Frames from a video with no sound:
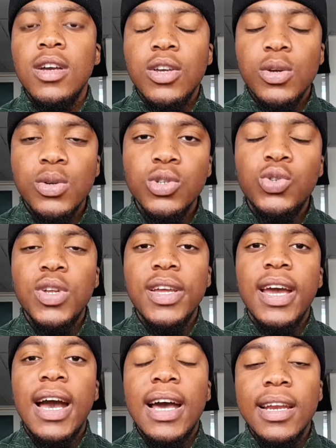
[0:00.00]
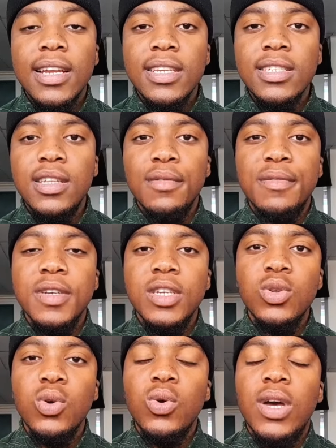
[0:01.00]
You know, today I released a
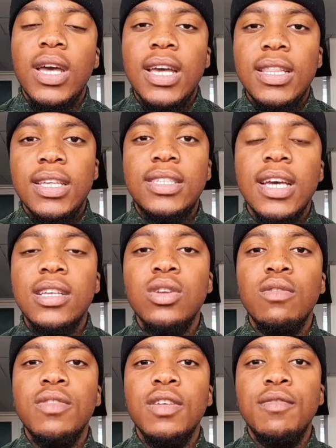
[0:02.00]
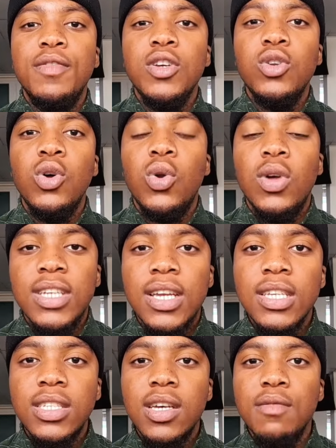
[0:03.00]
video, and the title of the video was an
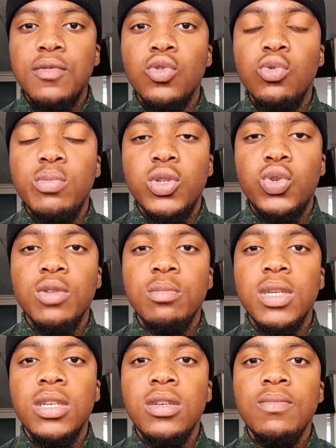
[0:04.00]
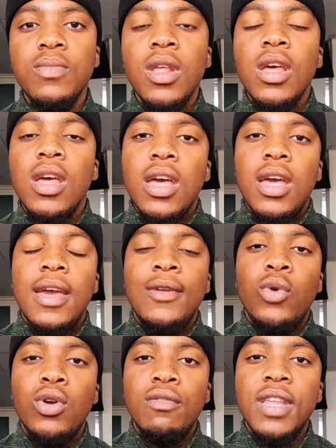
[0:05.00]
interview between me
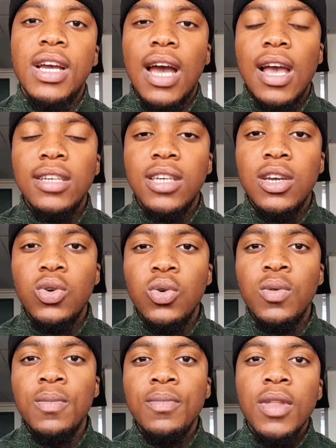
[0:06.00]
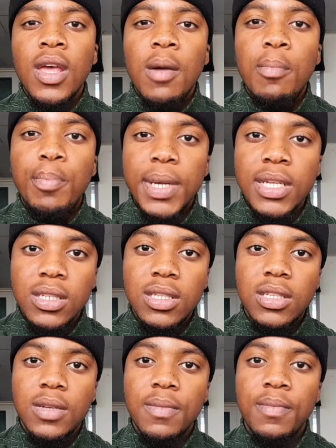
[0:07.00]
and one of the guys I know,
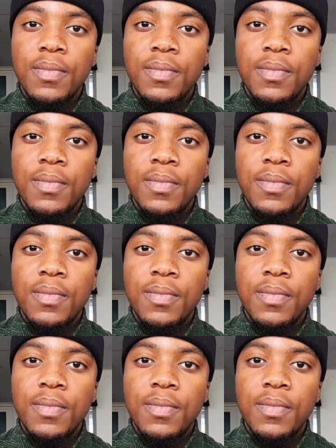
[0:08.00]
Prince.